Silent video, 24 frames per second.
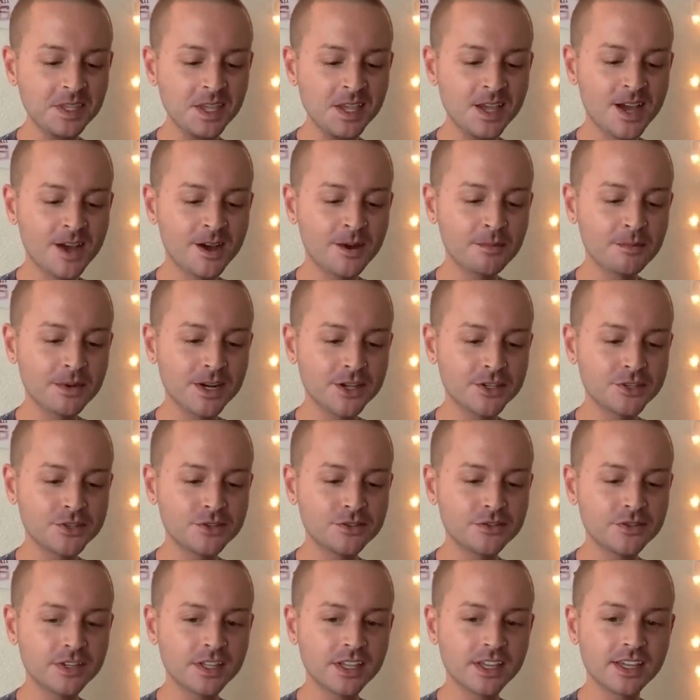But I do
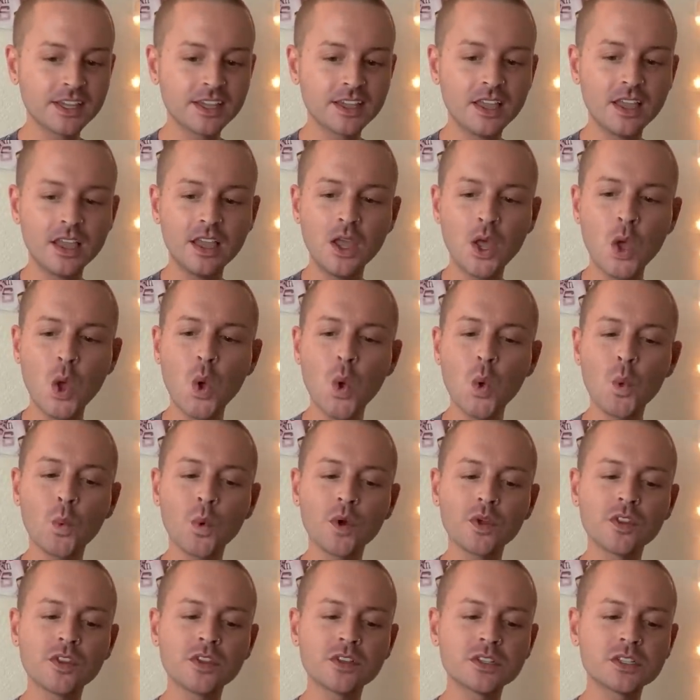feel like
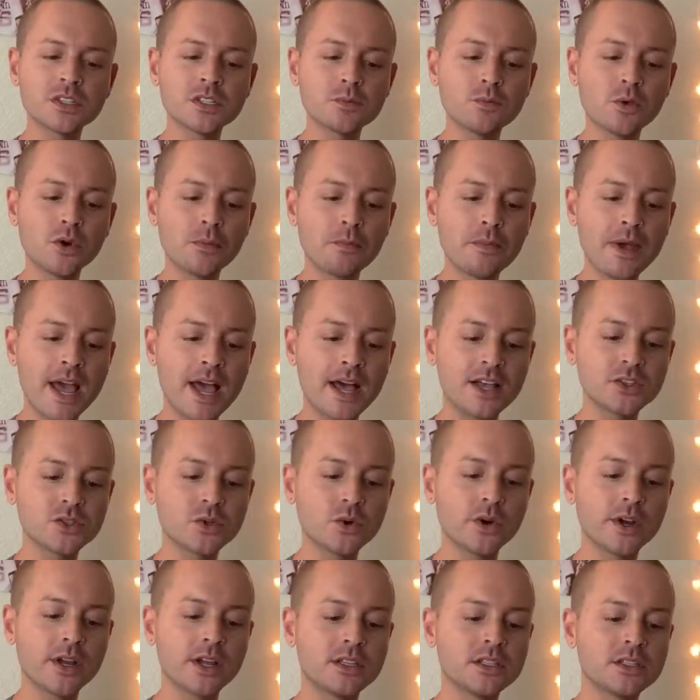whether this is more past
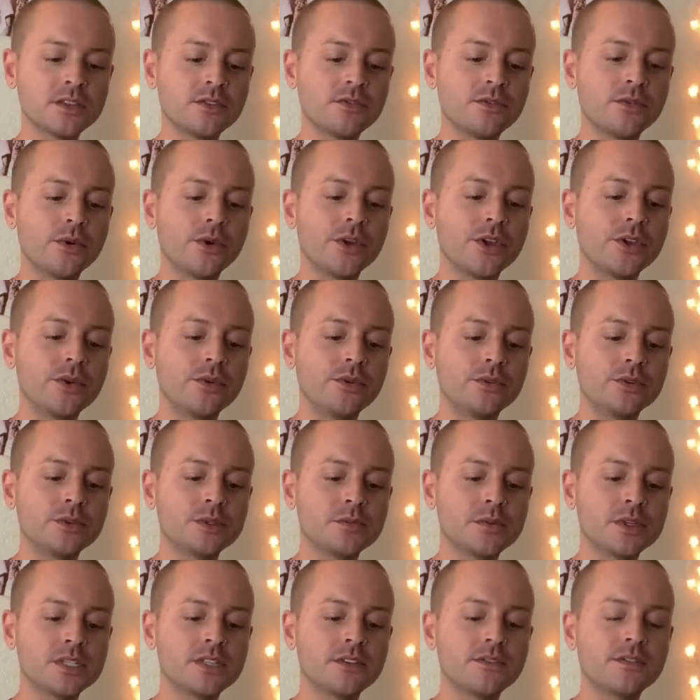oriented for you
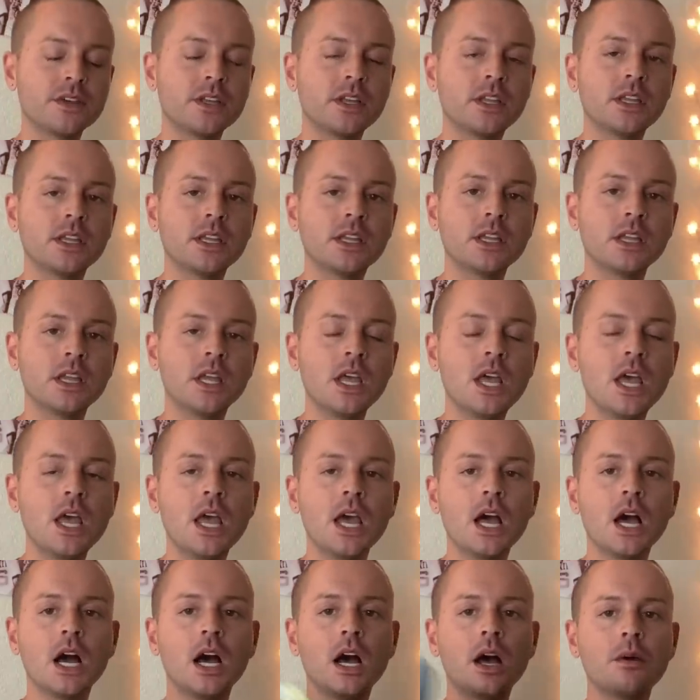specifically,
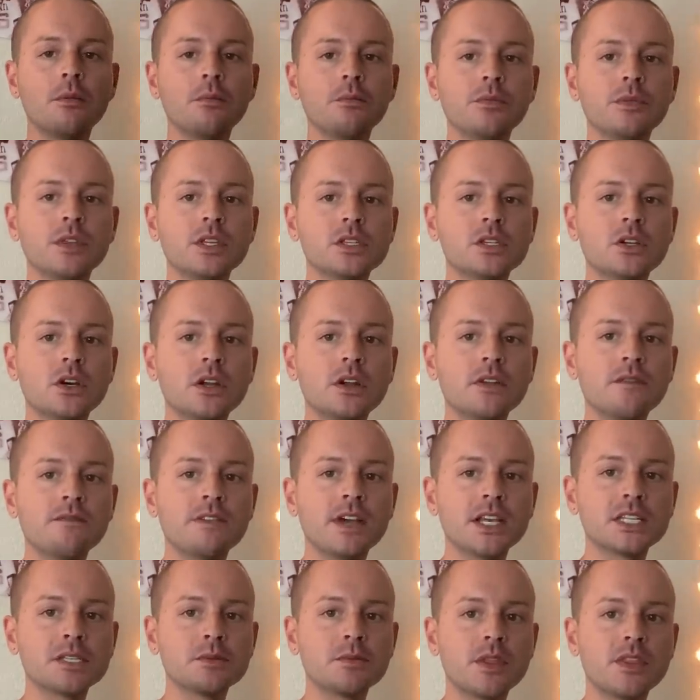this good
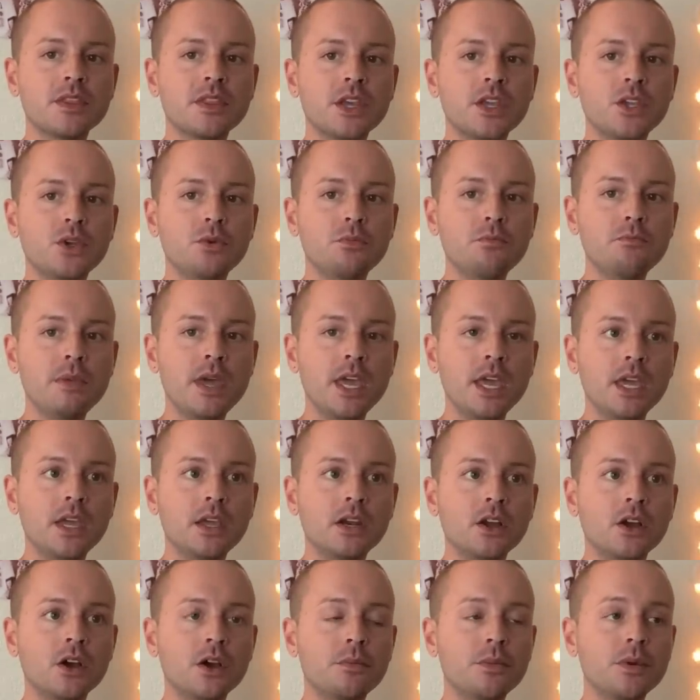investment that you made,
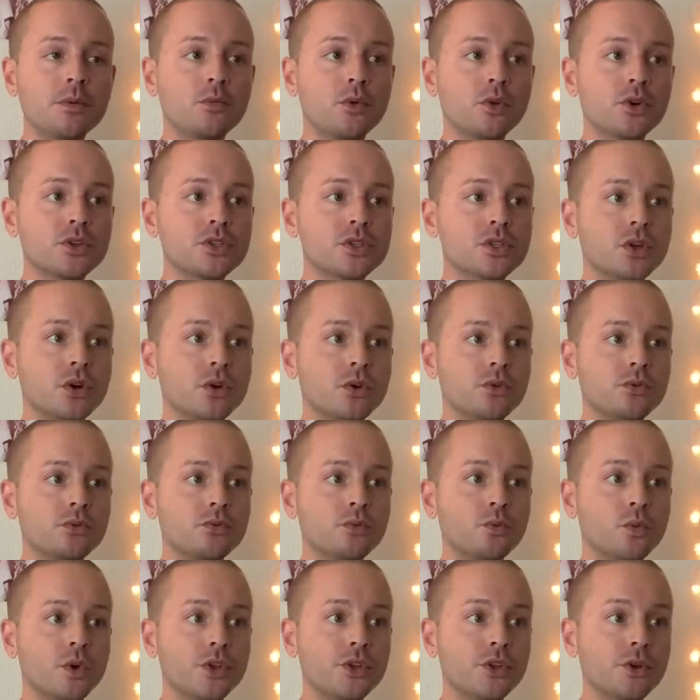it could be more so
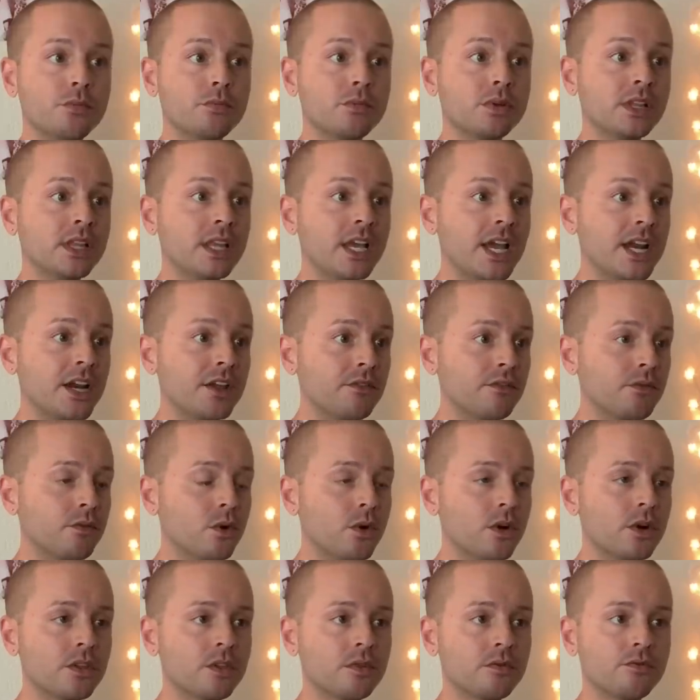when you're planning
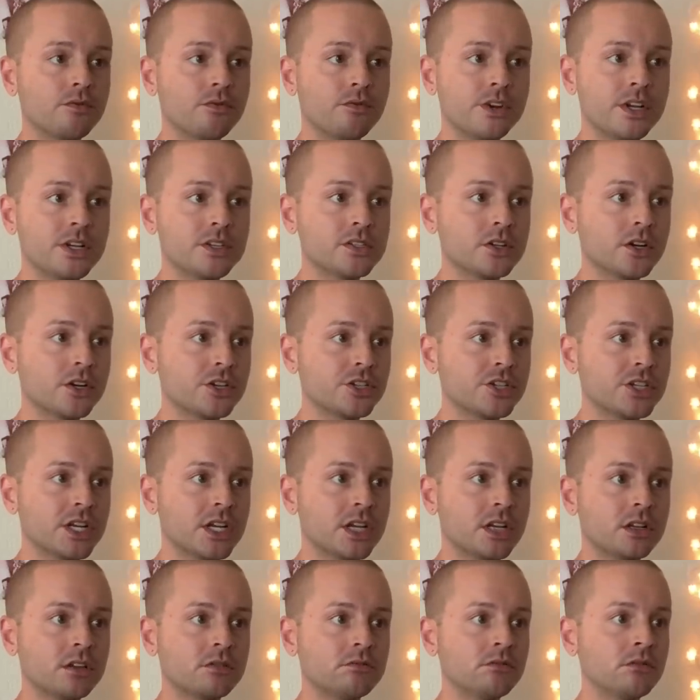for it,
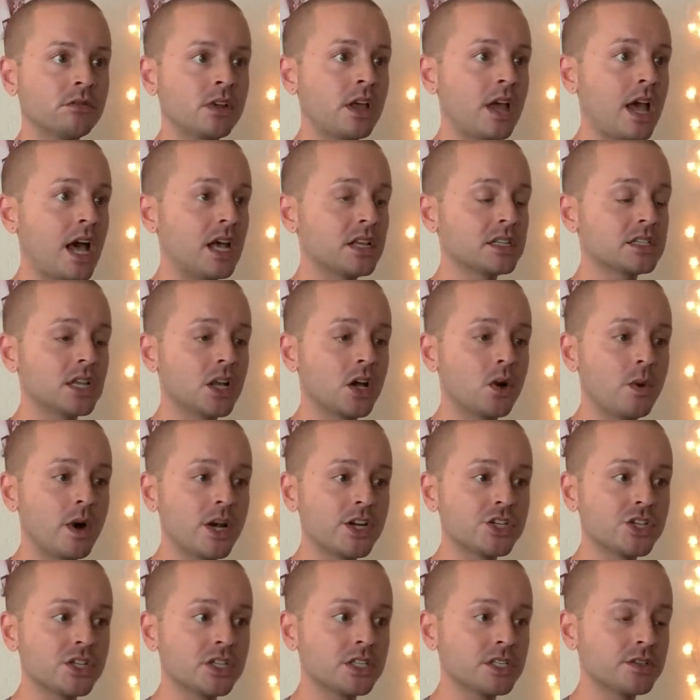researching, asking
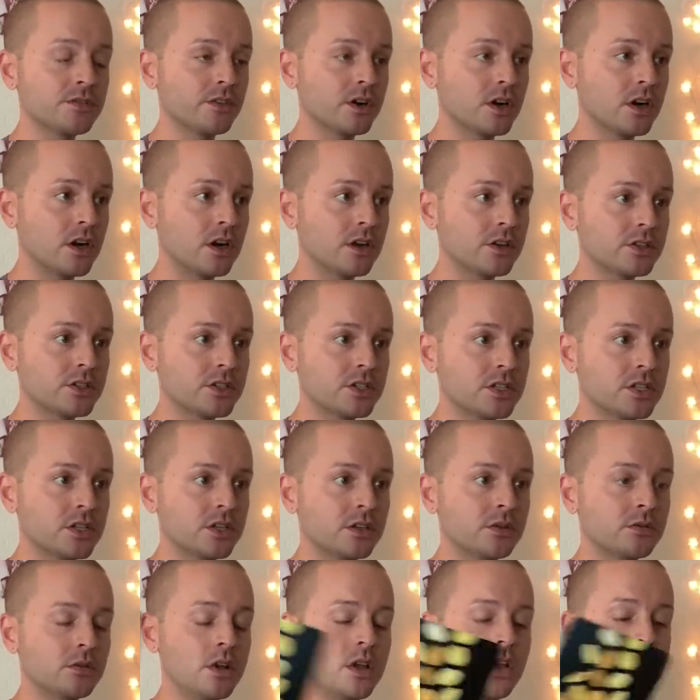questions in regards
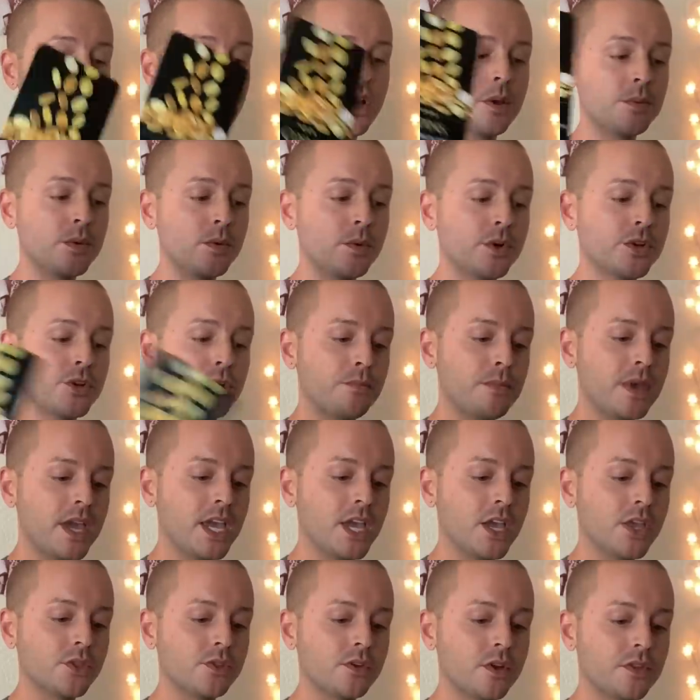to, could be when you're
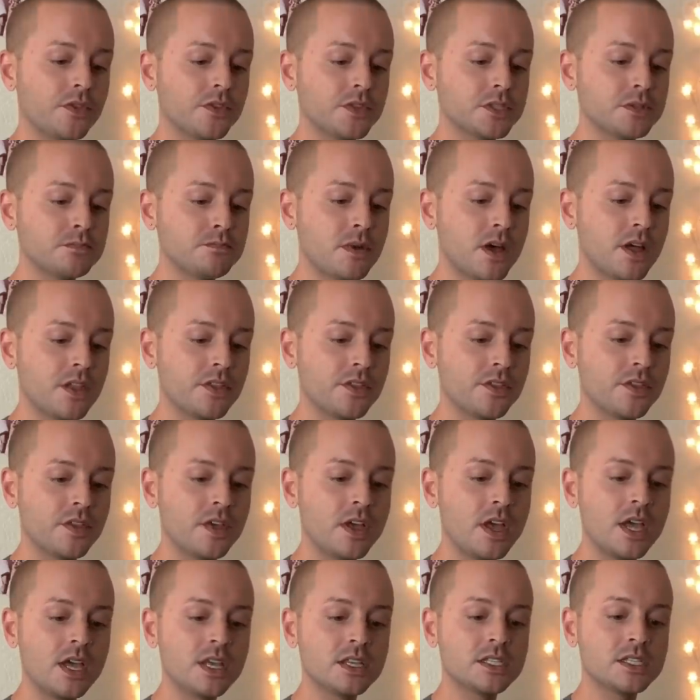making throughout this month,
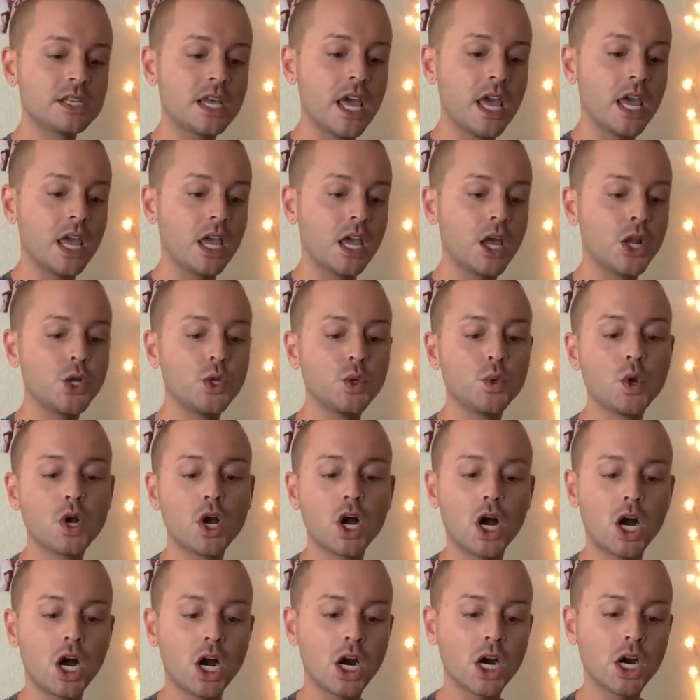say a new
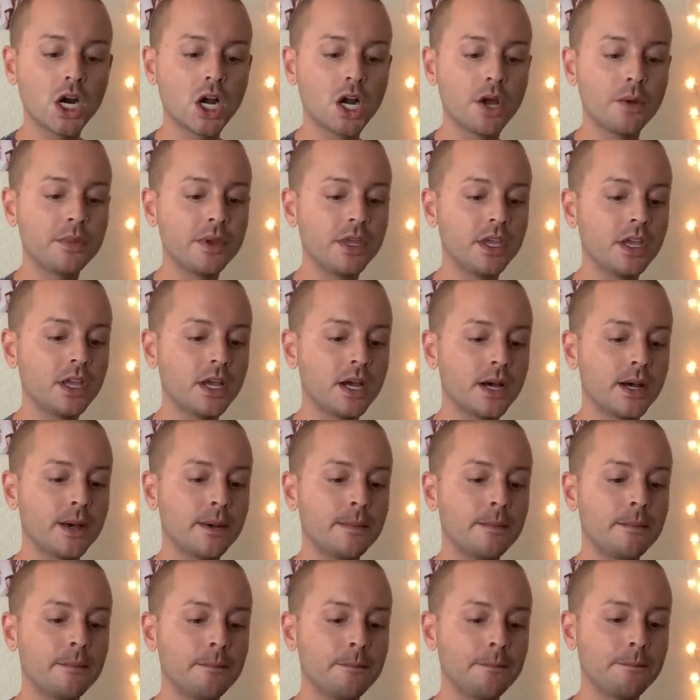car, it could be
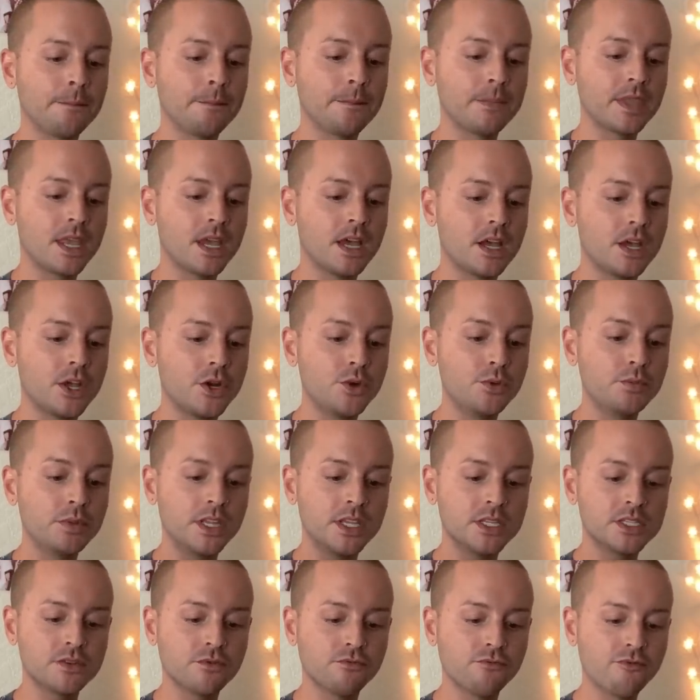a new
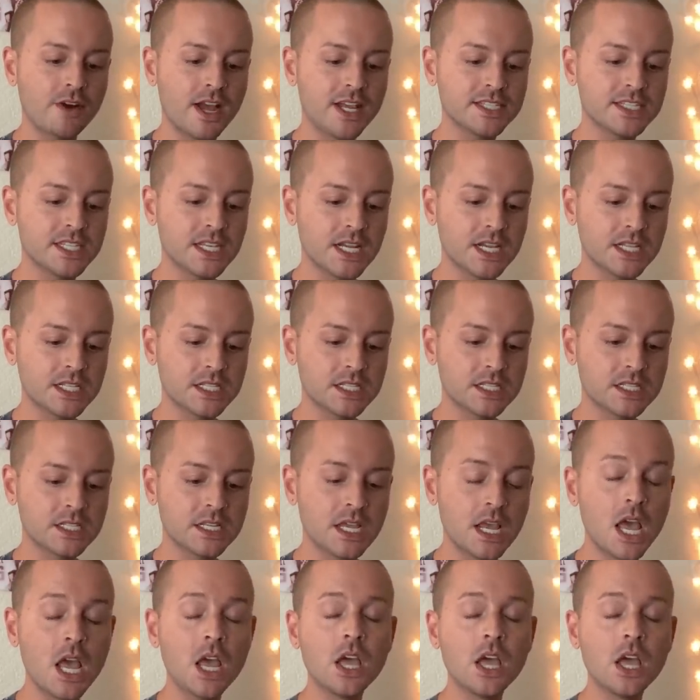place of residence.